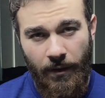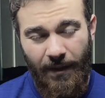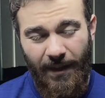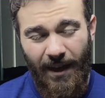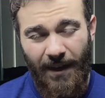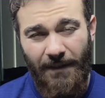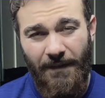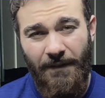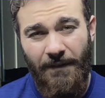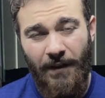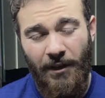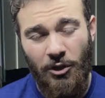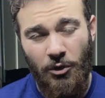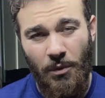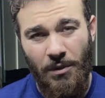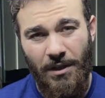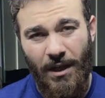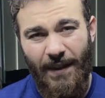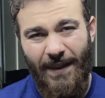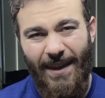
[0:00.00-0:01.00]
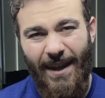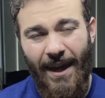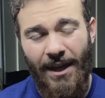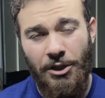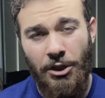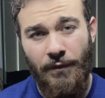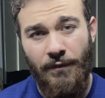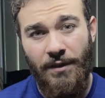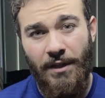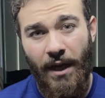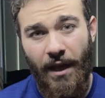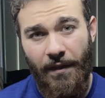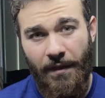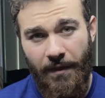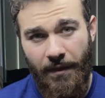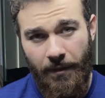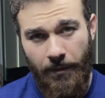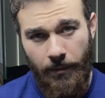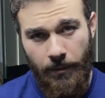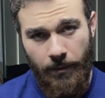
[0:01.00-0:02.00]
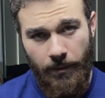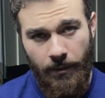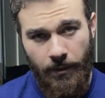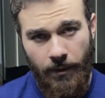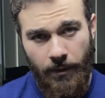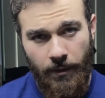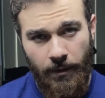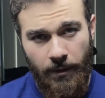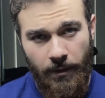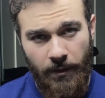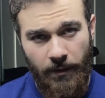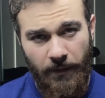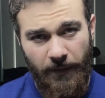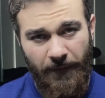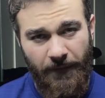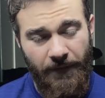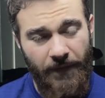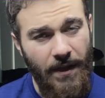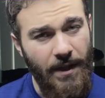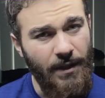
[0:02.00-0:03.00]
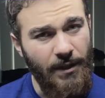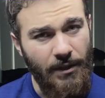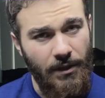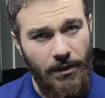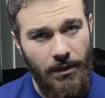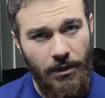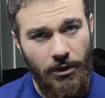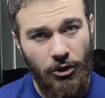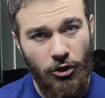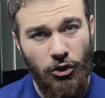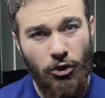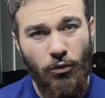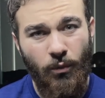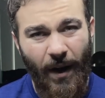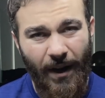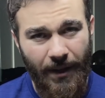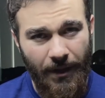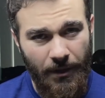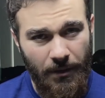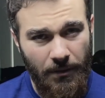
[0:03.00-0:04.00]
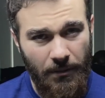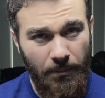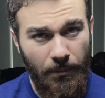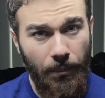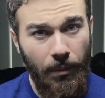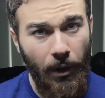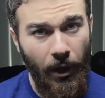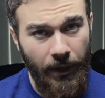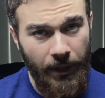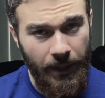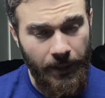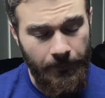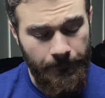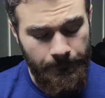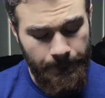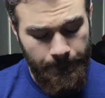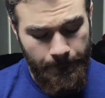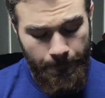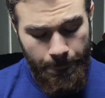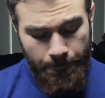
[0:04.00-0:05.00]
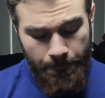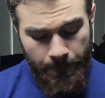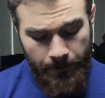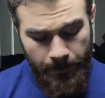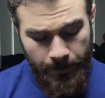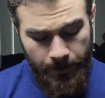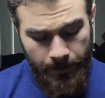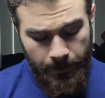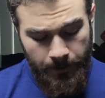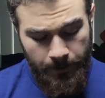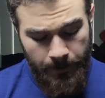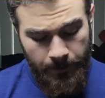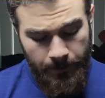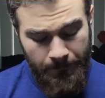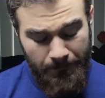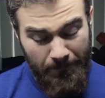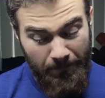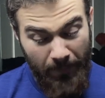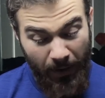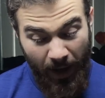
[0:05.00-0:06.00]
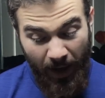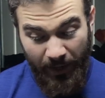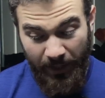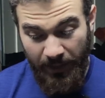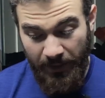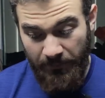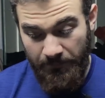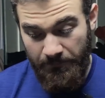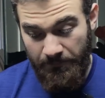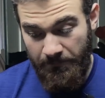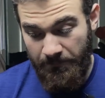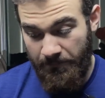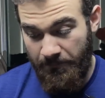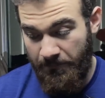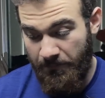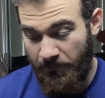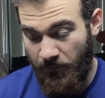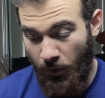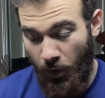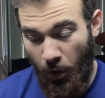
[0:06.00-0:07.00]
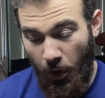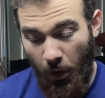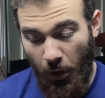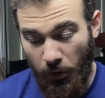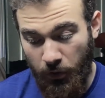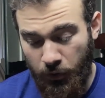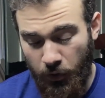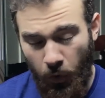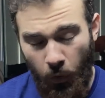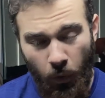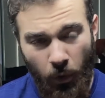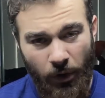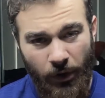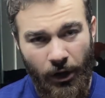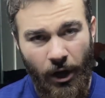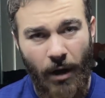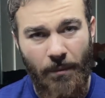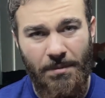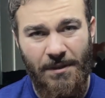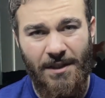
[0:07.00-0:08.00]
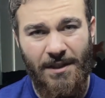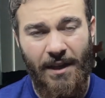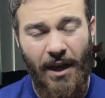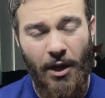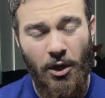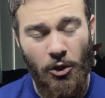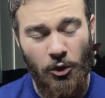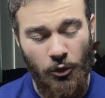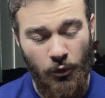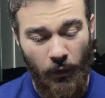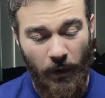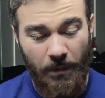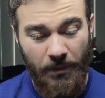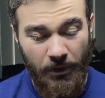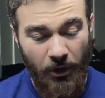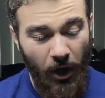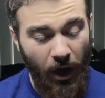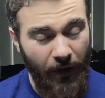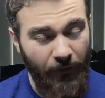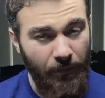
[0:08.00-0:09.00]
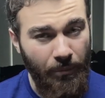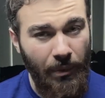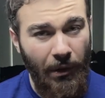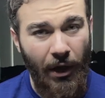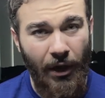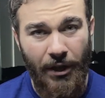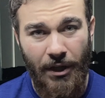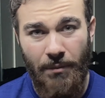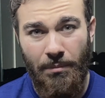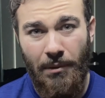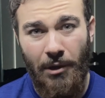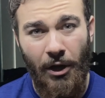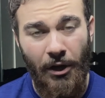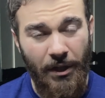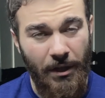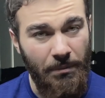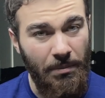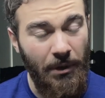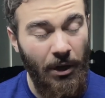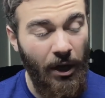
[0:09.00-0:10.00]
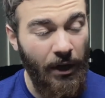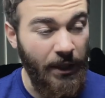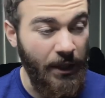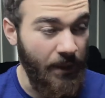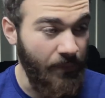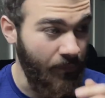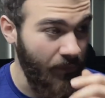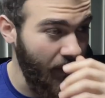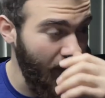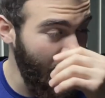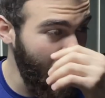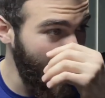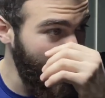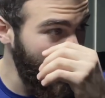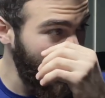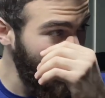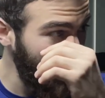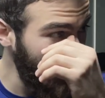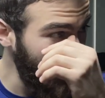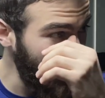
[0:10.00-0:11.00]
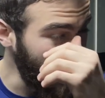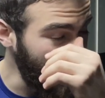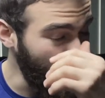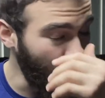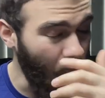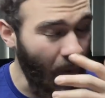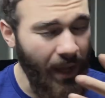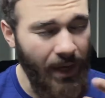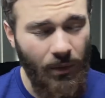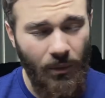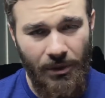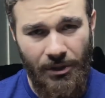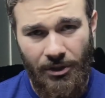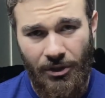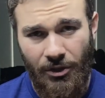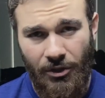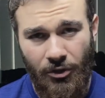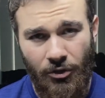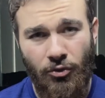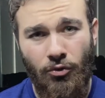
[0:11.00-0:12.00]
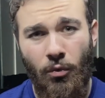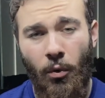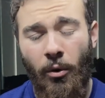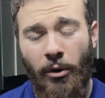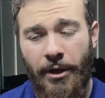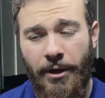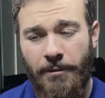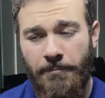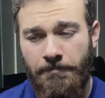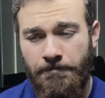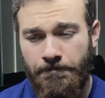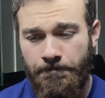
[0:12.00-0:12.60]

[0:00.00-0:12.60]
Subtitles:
That fish was on the edge of death. Fins shredded, bloody. Body all torn up, scales ripped off, bloody, bloody, bloody. His wen was destroyed.